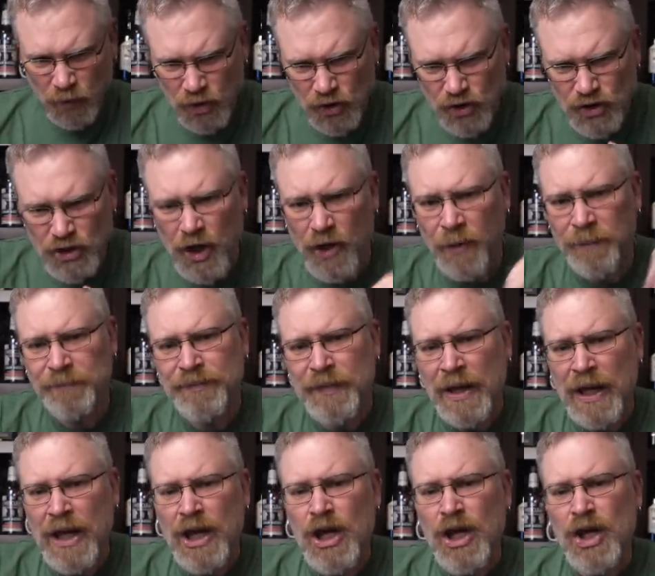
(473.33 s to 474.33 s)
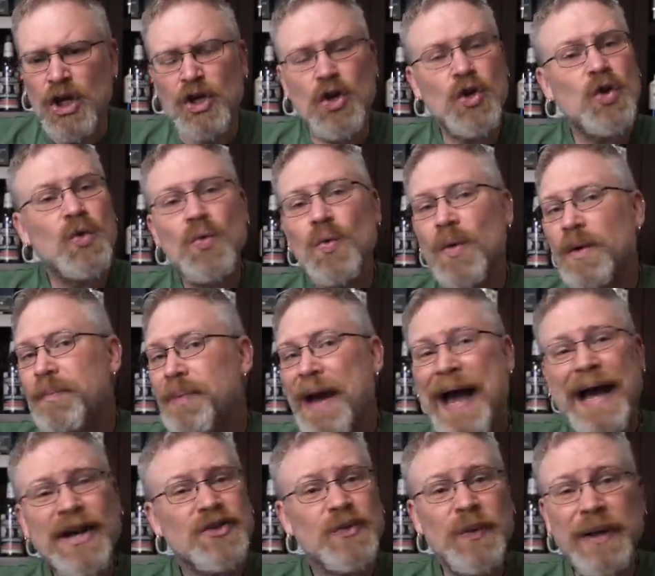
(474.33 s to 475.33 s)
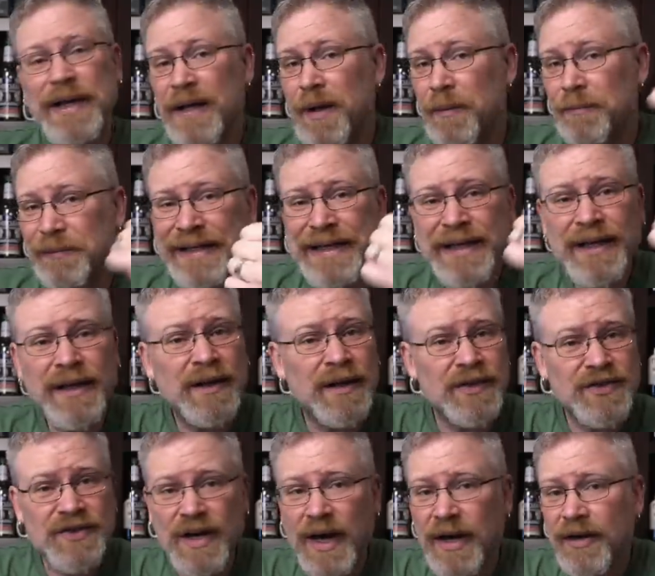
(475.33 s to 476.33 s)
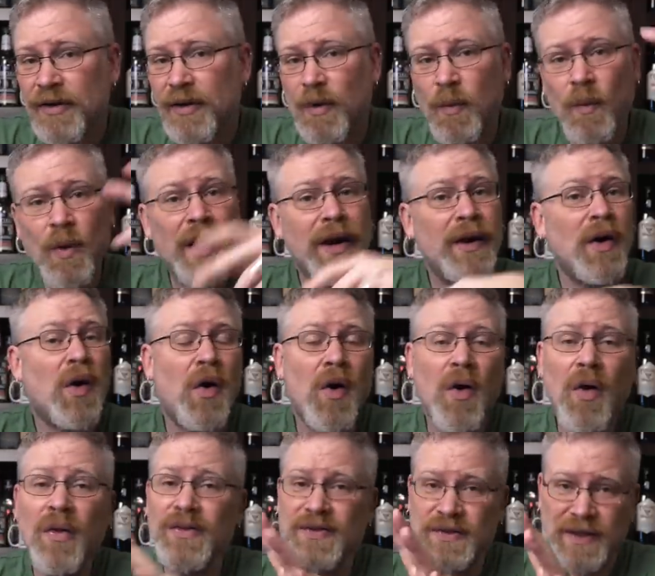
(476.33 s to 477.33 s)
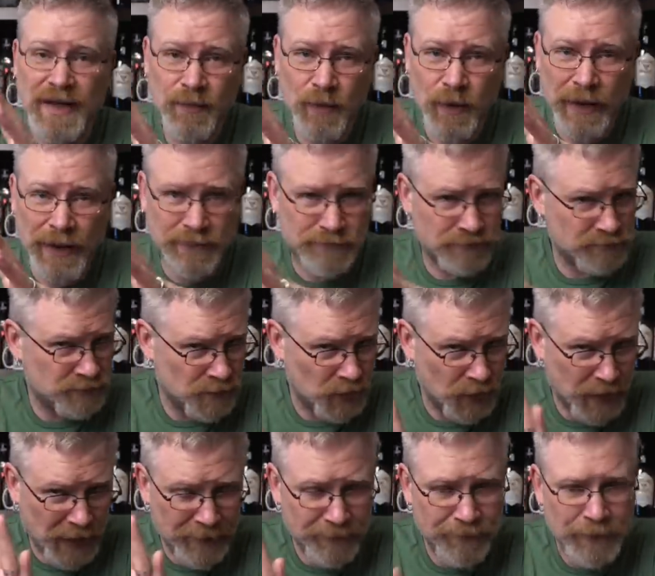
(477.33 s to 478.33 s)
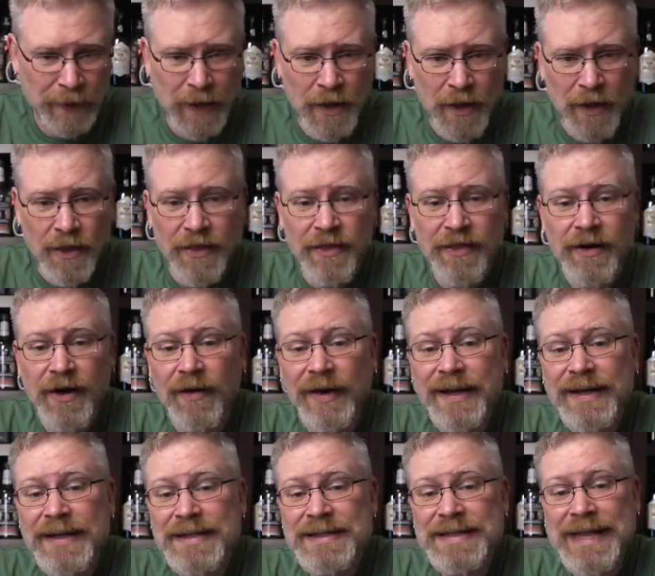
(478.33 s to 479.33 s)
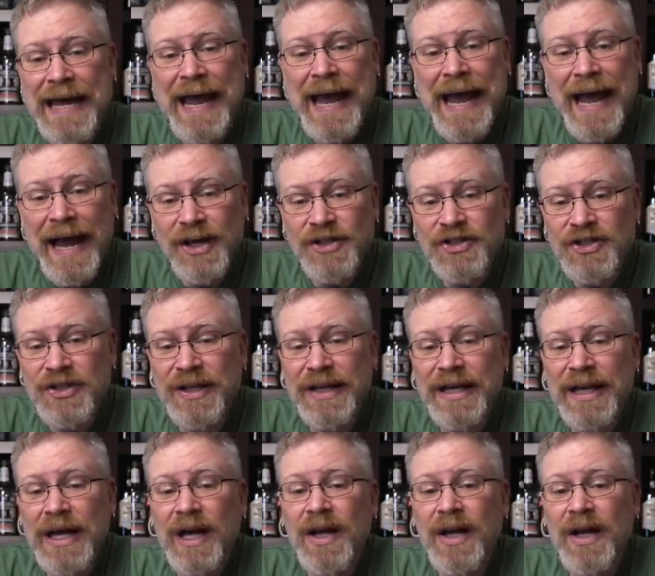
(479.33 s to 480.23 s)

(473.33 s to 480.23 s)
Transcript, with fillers: so you would back sweeten a mead, a cider, a wine, all the same way, okay? There is actually